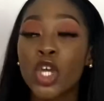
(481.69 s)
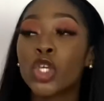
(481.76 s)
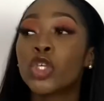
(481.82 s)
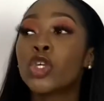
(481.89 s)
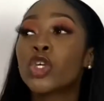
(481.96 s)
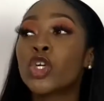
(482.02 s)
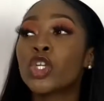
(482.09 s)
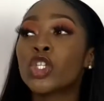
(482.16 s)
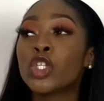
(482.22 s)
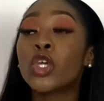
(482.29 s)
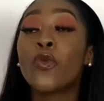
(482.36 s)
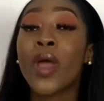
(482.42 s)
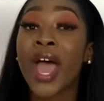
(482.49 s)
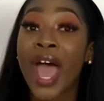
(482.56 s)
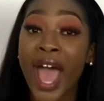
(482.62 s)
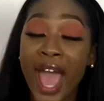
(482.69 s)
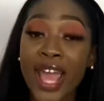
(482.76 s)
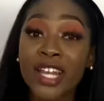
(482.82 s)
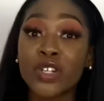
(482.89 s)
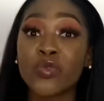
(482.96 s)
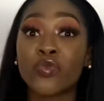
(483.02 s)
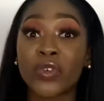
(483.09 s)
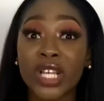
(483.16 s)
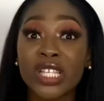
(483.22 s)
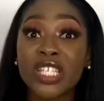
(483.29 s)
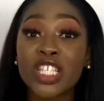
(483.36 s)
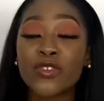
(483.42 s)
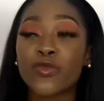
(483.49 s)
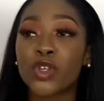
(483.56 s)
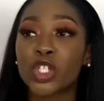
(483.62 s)
You had
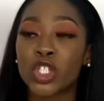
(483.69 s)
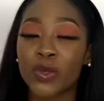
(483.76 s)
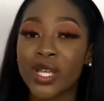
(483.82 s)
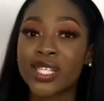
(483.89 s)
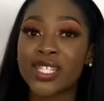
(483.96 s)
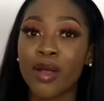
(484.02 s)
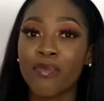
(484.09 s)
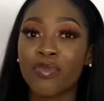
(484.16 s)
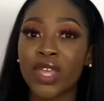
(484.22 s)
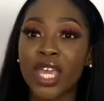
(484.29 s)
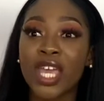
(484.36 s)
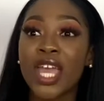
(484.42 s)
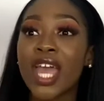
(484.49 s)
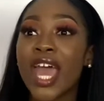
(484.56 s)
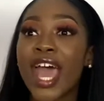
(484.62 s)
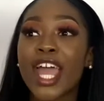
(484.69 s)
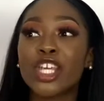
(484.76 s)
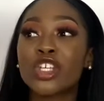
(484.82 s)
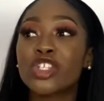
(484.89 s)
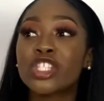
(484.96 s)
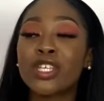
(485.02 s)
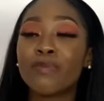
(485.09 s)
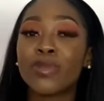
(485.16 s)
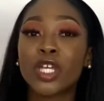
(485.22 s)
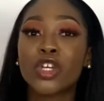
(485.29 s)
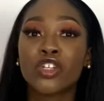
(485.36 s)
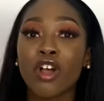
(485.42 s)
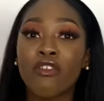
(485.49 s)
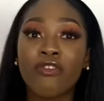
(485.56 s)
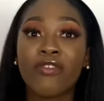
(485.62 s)
reasons for doing something and you simply
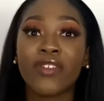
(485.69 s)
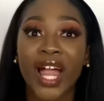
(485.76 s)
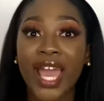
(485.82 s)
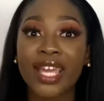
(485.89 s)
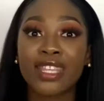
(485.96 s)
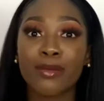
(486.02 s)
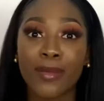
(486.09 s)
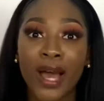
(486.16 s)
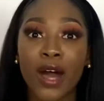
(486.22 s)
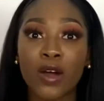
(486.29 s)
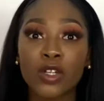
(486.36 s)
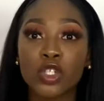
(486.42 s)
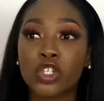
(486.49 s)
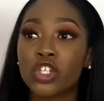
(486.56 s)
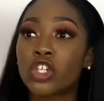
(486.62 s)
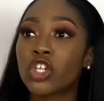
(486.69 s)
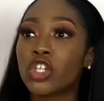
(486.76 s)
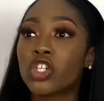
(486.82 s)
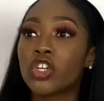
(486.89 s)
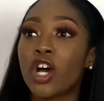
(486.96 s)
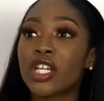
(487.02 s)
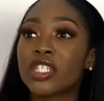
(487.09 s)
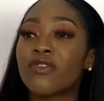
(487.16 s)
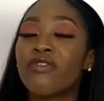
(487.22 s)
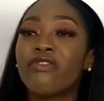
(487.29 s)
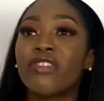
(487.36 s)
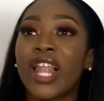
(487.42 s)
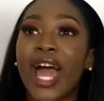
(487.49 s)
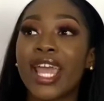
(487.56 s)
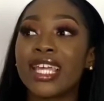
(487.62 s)
could not flag them out. You could not
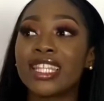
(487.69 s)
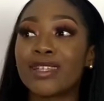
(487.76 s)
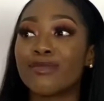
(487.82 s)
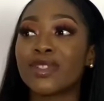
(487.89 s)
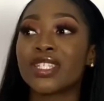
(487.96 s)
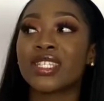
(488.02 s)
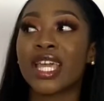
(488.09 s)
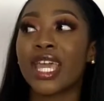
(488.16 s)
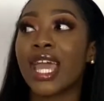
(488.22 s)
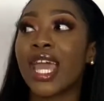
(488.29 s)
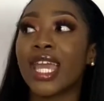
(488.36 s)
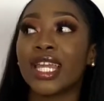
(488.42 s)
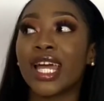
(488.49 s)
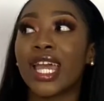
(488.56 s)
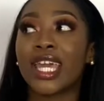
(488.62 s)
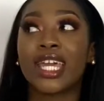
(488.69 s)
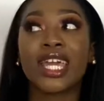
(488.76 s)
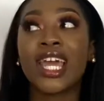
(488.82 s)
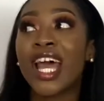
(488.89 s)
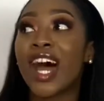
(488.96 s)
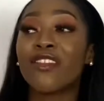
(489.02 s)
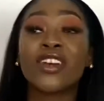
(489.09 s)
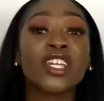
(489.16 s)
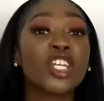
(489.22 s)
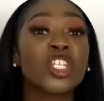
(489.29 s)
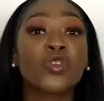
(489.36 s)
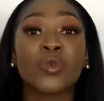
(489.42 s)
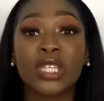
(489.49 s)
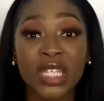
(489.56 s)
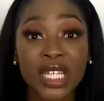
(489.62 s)
flag them and say, hey, like, I've got an
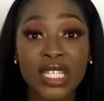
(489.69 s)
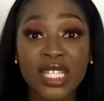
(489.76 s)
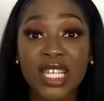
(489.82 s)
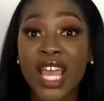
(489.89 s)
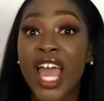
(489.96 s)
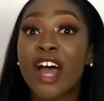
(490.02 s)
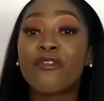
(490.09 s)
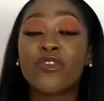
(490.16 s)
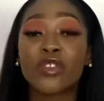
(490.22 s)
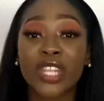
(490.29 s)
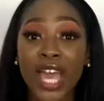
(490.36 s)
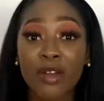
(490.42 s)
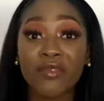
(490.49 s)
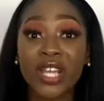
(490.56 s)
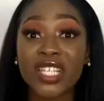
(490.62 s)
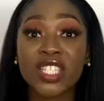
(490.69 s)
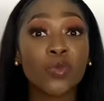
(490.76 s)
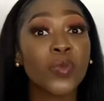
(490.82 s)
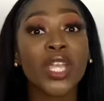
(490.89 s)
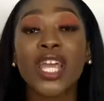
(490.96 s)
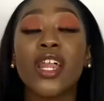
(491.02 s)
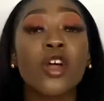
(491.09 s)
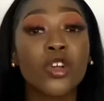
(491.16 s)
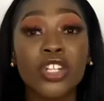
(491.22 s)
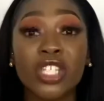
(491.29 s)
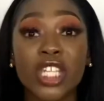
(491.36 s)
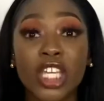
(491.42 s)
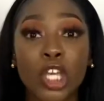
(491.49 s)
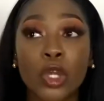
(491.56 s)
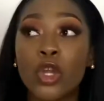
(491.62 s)
issue with this, and for that reason we cannot
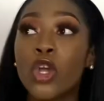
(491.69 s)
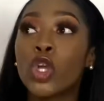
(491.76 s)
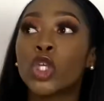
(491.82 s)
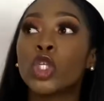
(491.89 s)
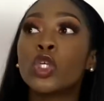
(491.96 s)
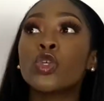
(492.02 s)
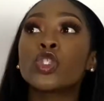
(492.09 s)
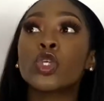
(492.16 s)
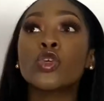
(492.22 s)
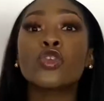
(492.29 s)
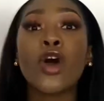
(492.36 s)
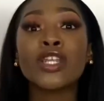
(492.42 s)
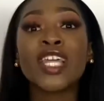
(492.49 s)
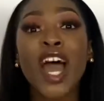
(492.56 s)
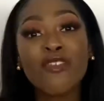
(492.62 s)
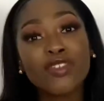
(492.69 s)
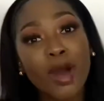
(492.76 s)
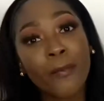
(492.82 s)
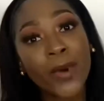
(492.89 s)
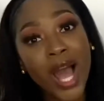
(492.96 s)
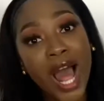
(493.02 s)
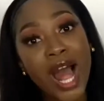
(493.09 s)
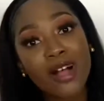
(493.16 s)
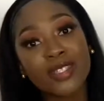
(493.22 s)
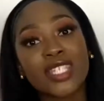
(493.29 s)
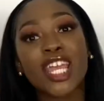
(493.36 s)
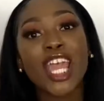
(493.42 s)
continue. You do not have the balls.